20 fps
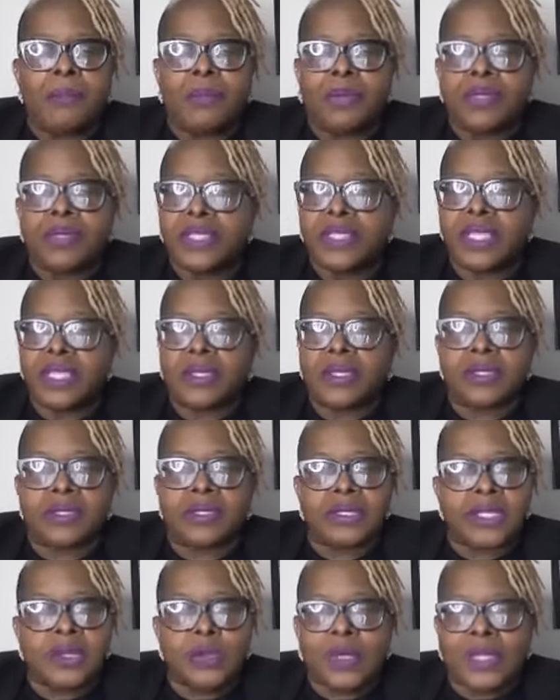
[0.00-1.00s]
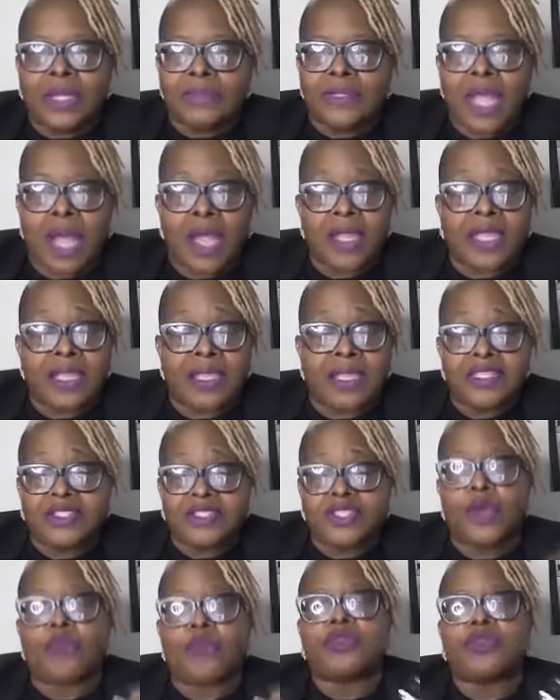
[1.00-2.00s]
Particularly when I'm talking,
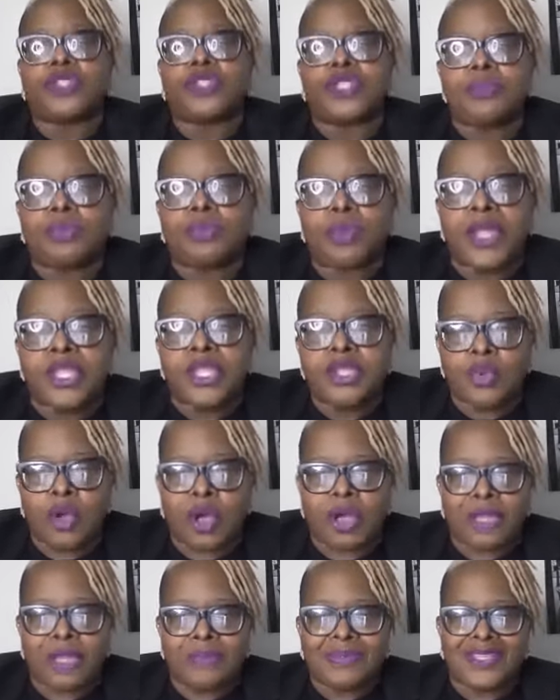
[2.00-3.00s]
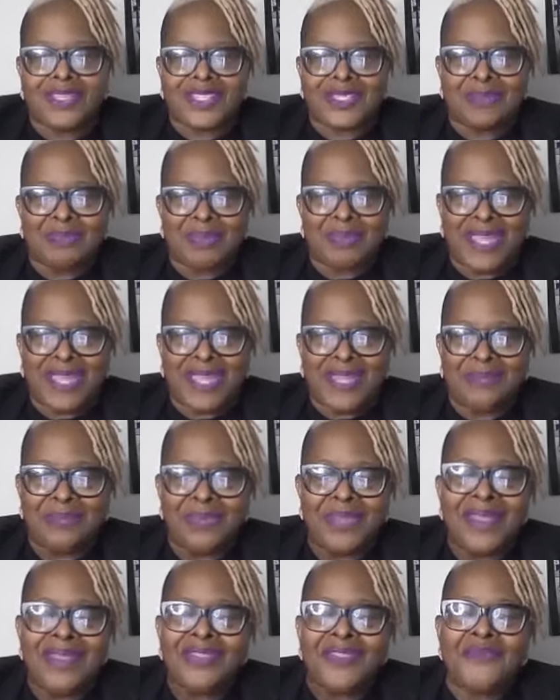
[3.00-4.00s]
to bring you all up to speed,
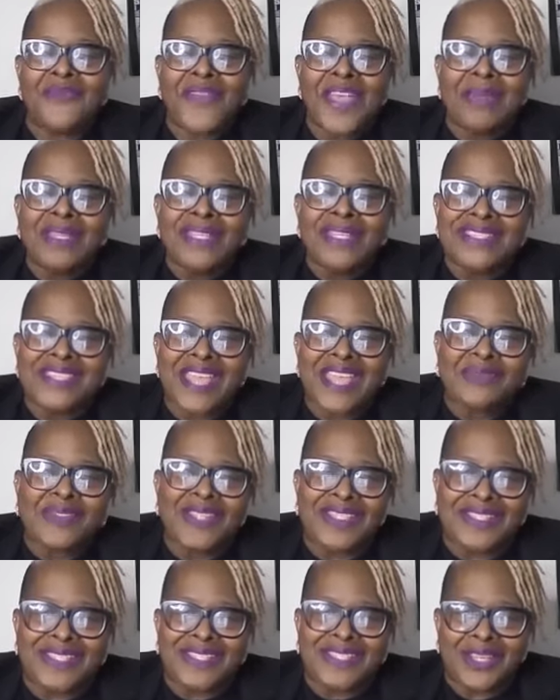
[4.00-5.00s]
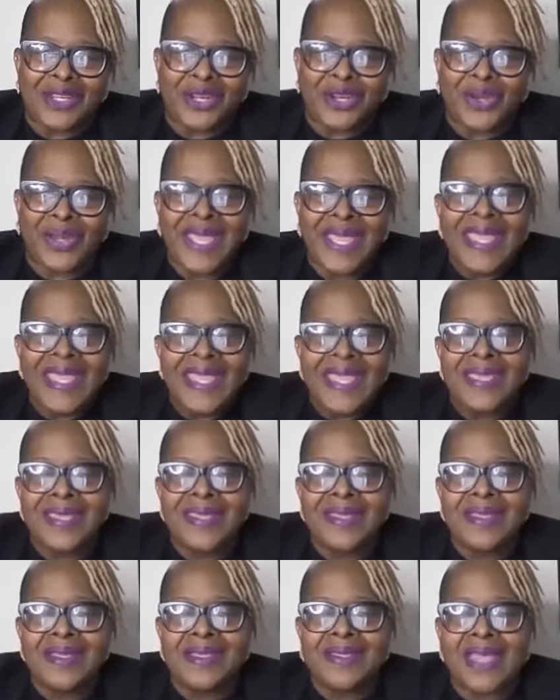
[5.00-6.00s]
the Family Safety Center
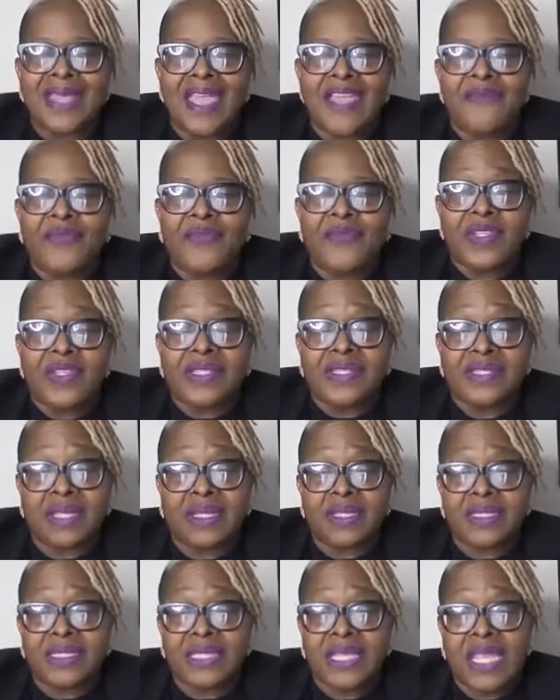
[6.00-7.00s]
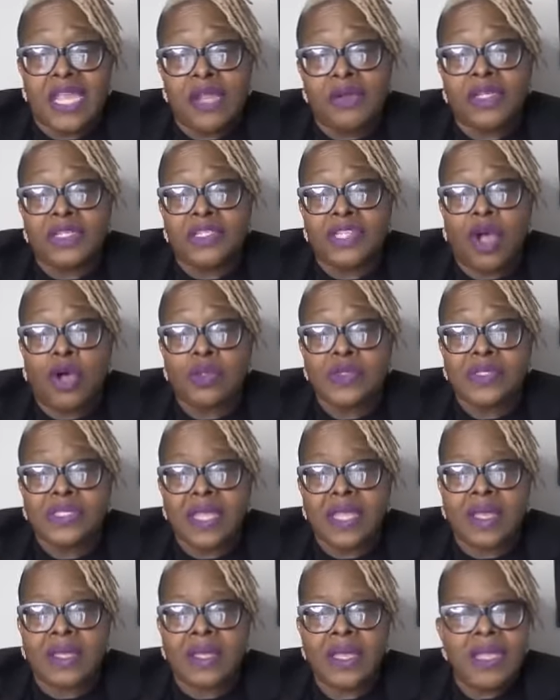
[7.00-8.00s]
is a facility here in
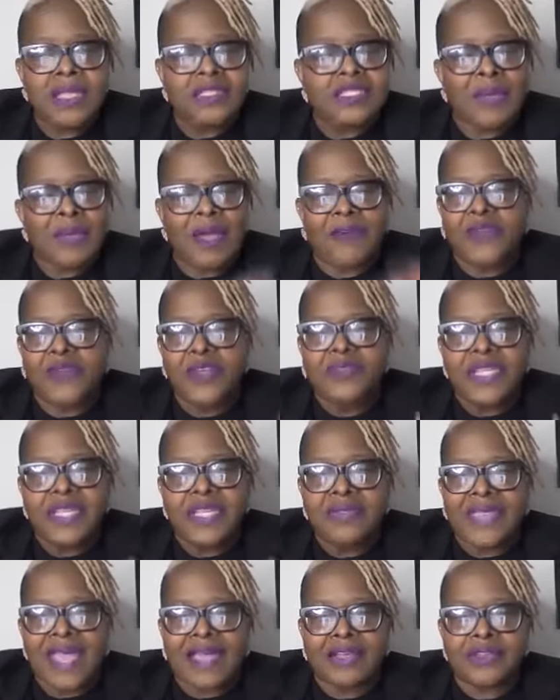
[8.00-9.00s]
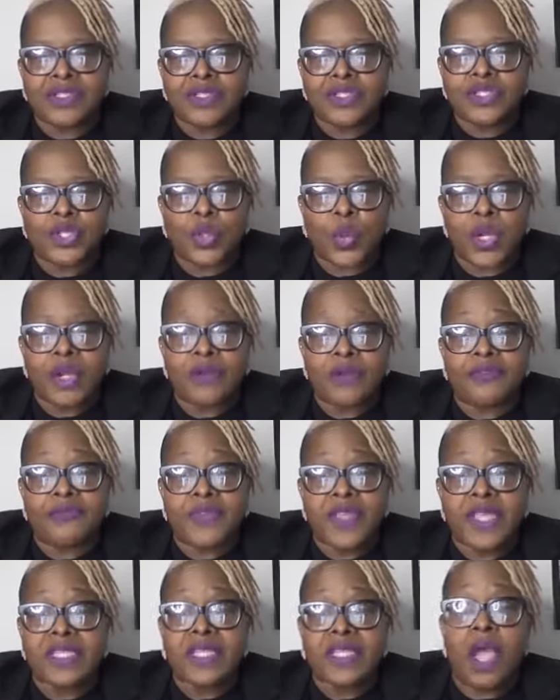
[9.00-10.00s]
Tulsa. It's about 15,000 square
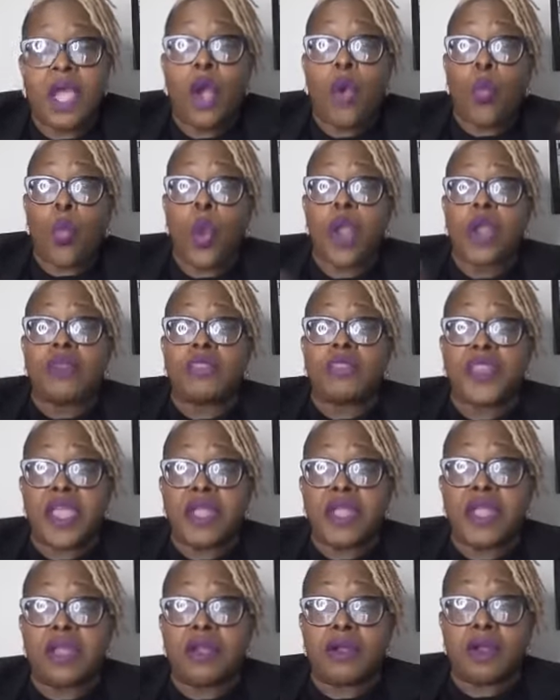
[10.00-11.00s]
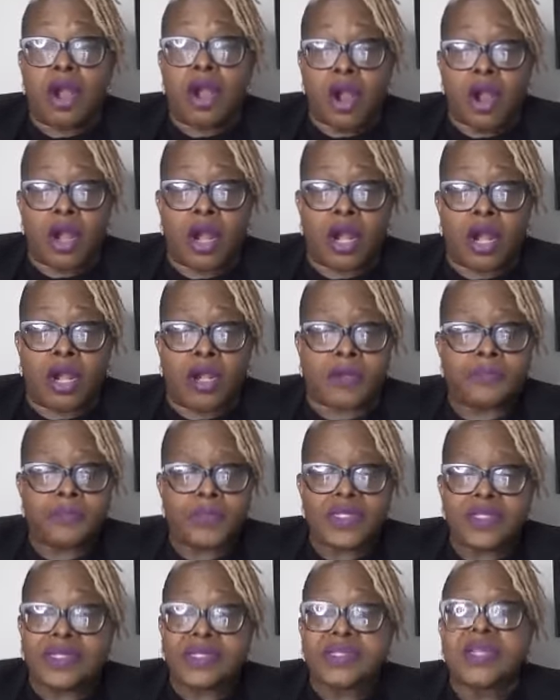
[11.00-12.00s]
feet where there are
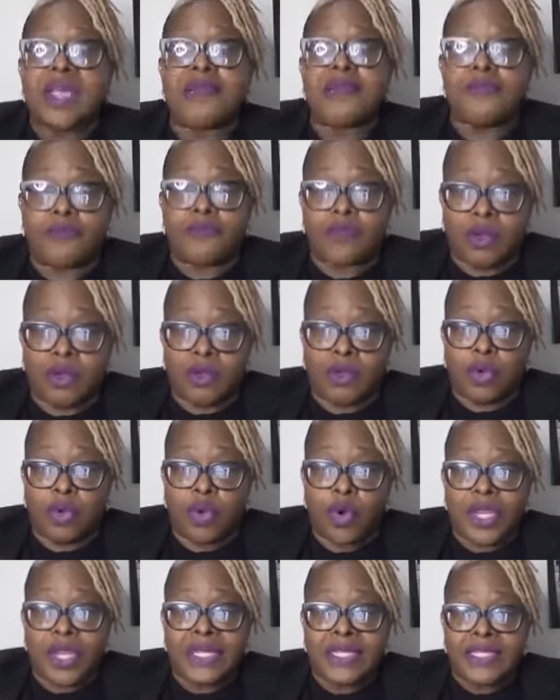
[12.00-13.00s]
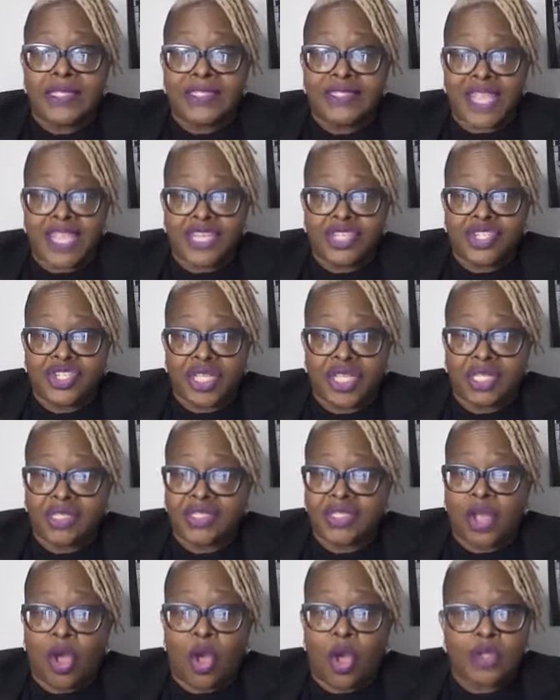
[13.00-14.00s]
several
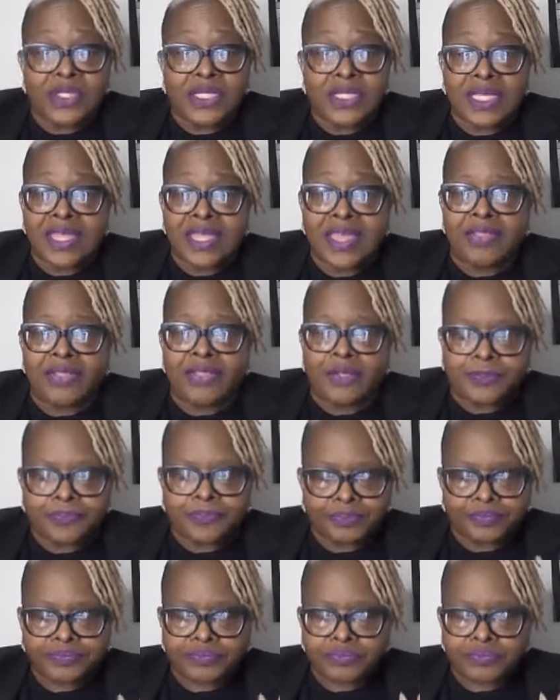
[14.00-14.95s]
organizations all together.